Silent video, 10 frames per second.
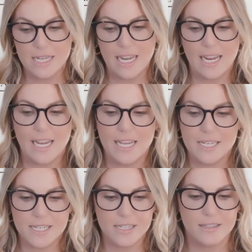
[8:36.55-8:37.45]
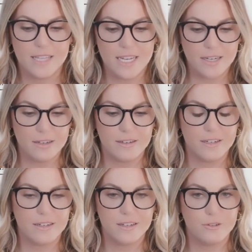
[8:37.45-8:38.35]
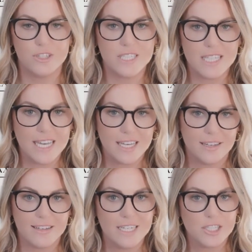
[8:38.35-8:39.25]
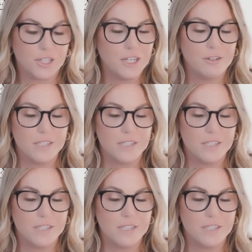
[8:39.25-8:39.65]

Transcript: And then you just like get screwed.